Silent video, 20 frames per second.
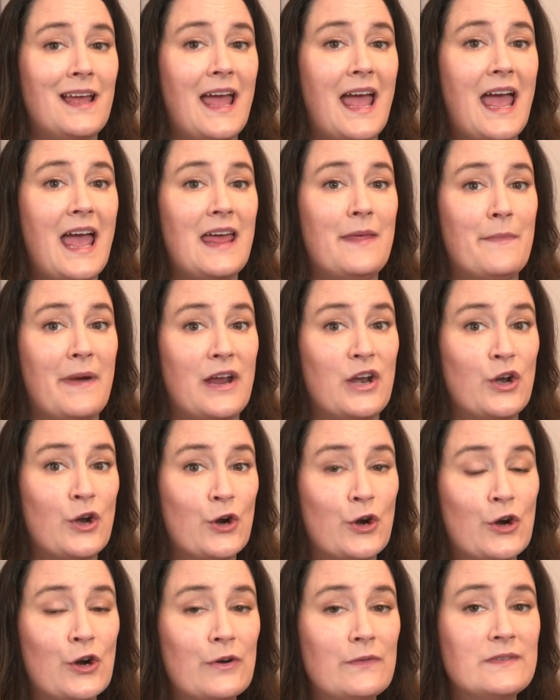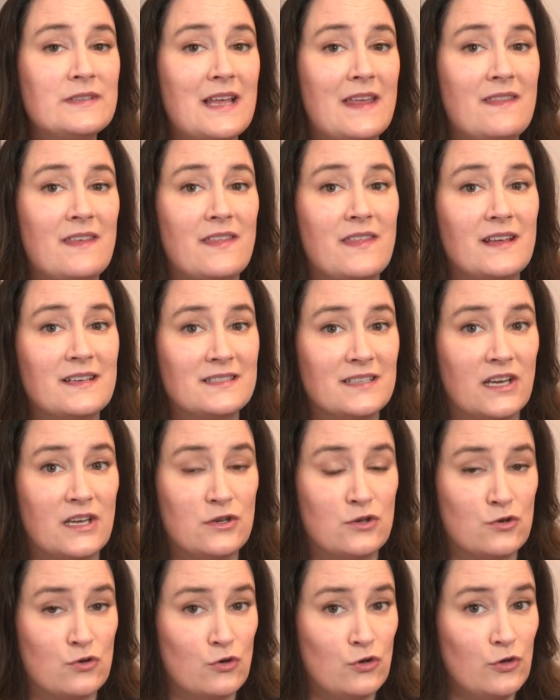and my nerves and the things that
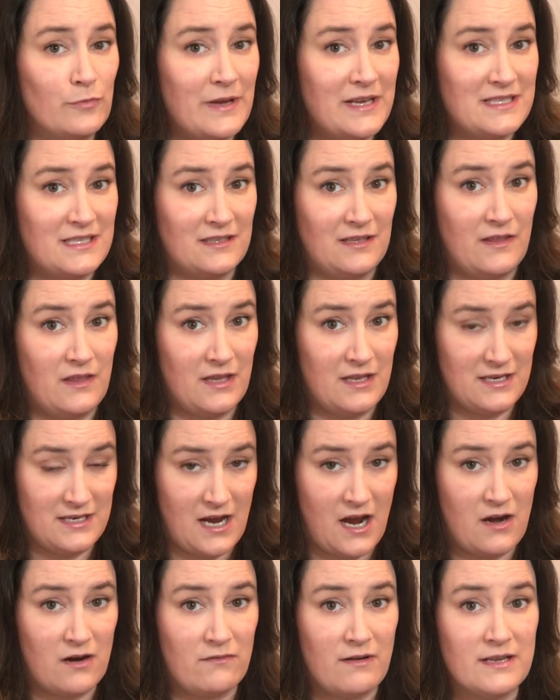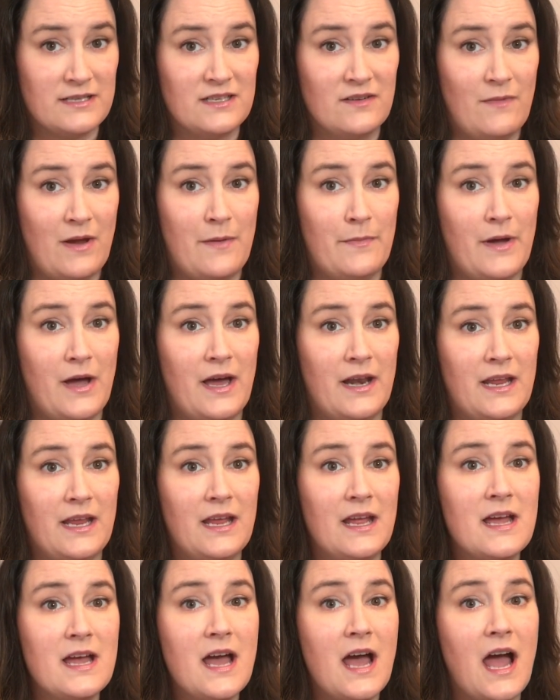control basically the entire rest of my
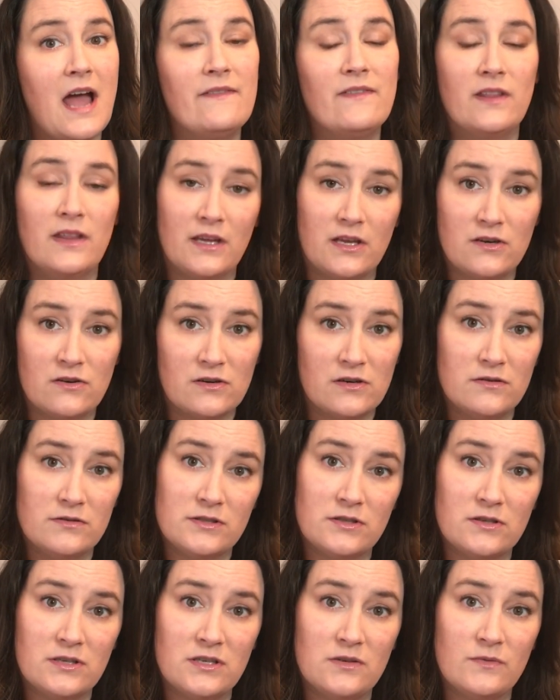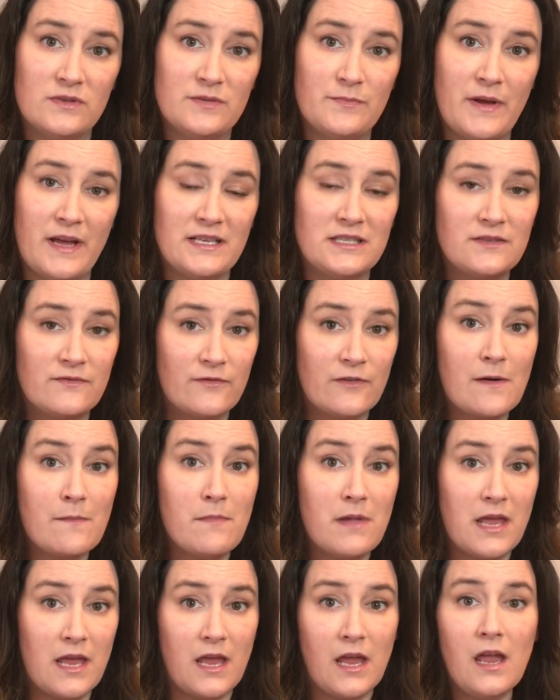body, I felt like a neurosurgeon was best for
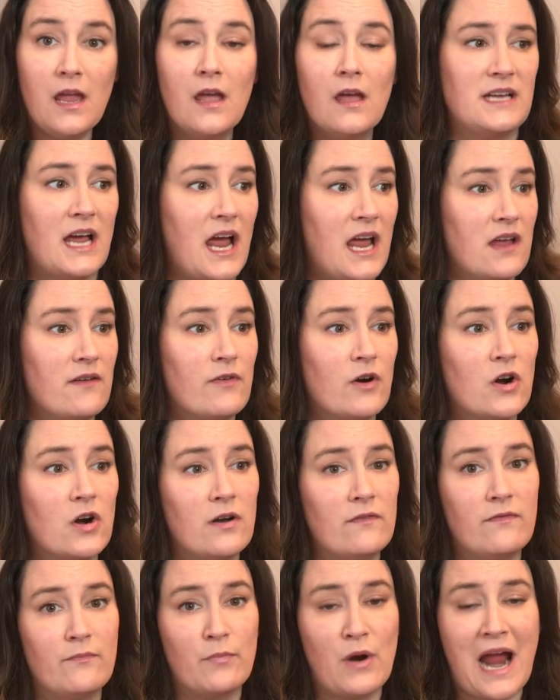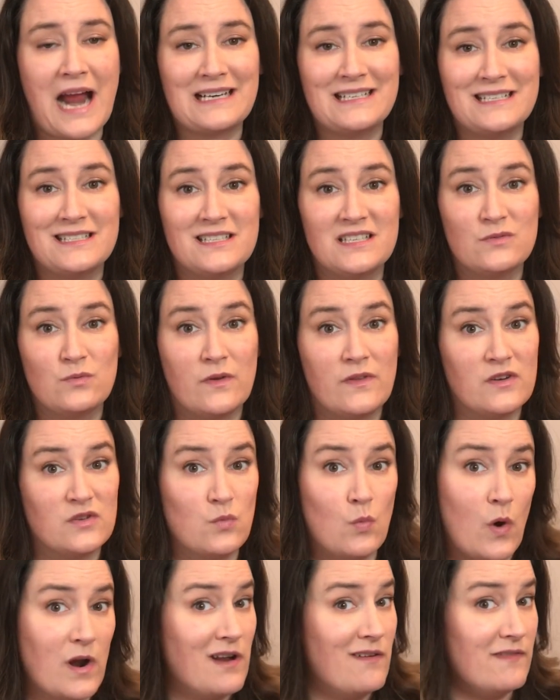me. I have heard of practices where there's
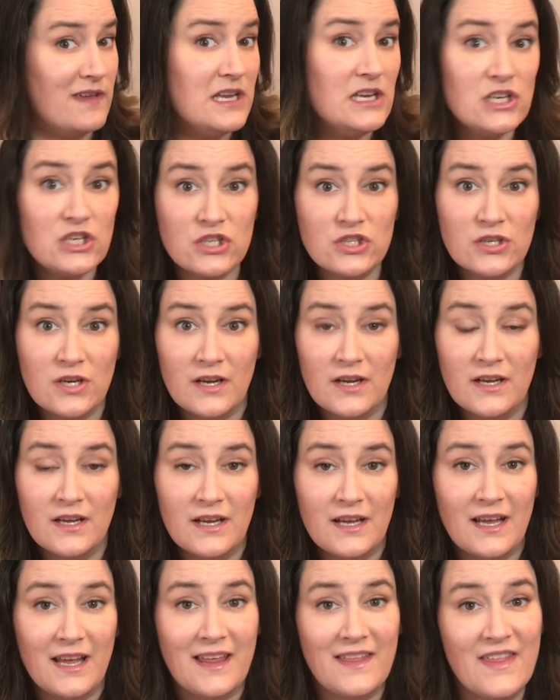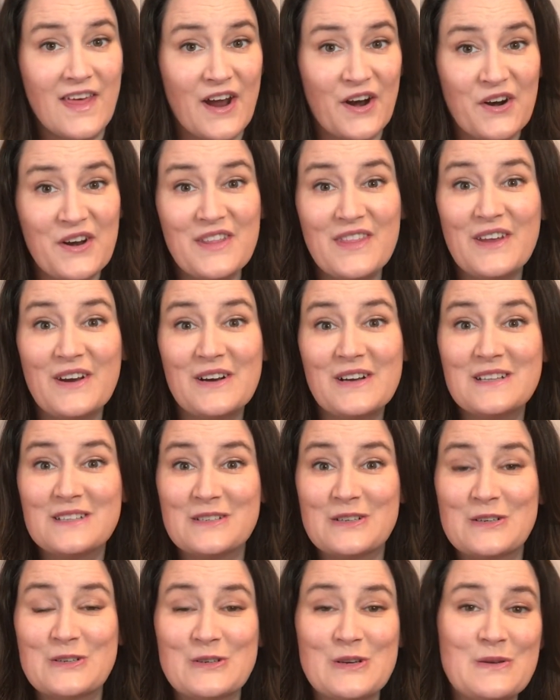1 of each, and they're in there in
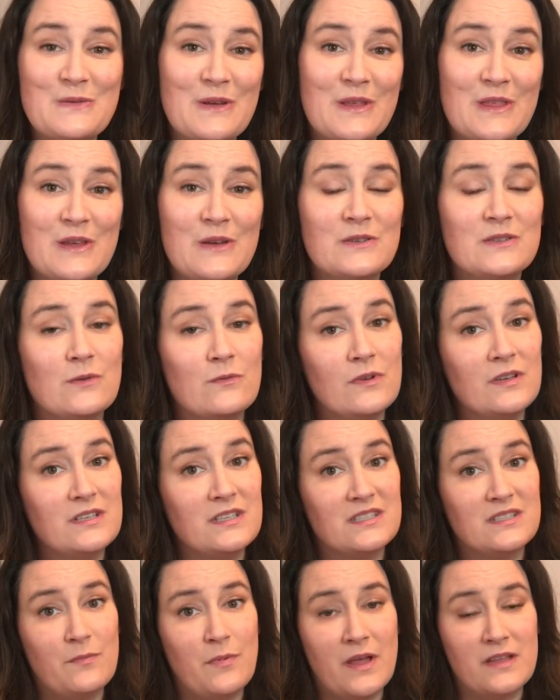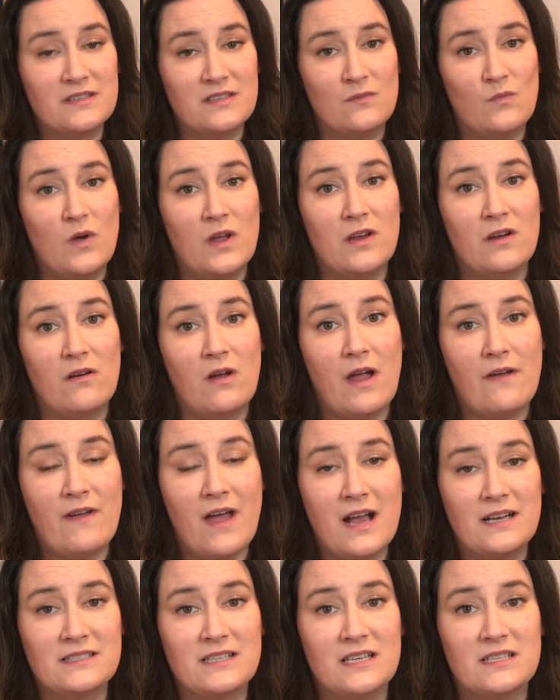surgery with you. So it really just depends on what you have
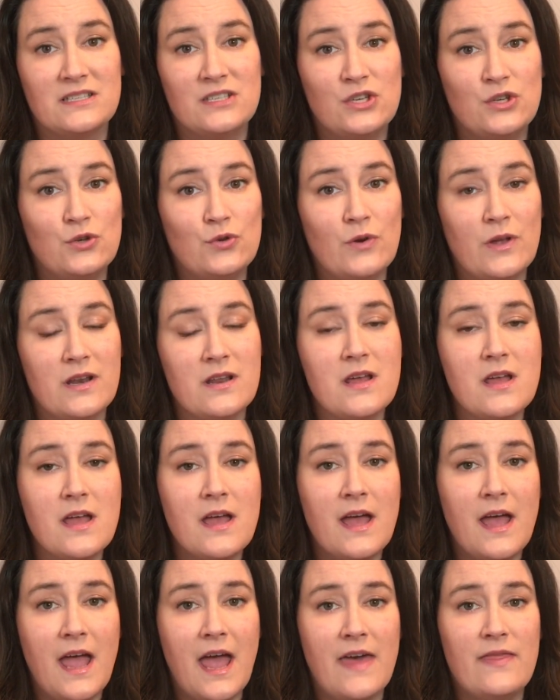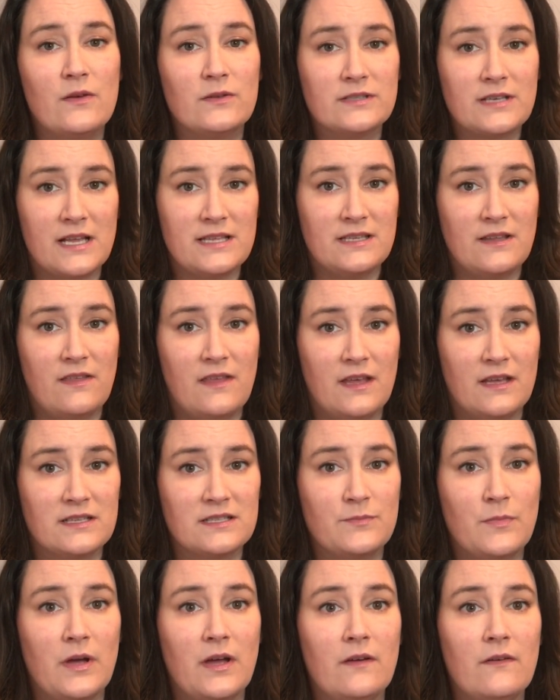access to and those kinds of things.
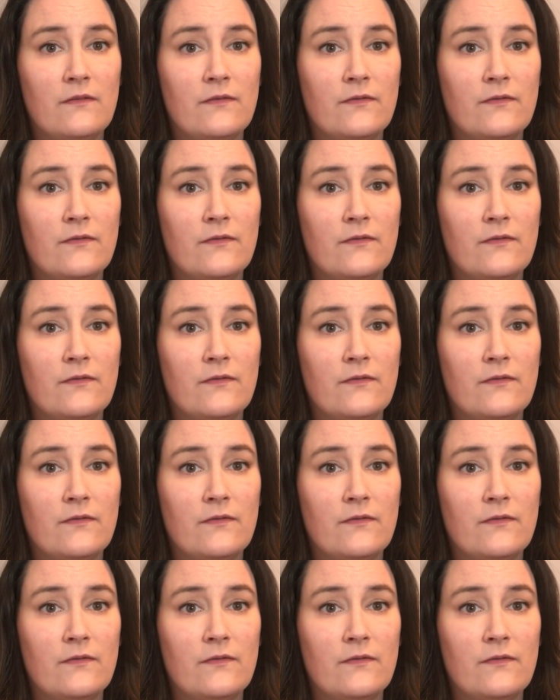But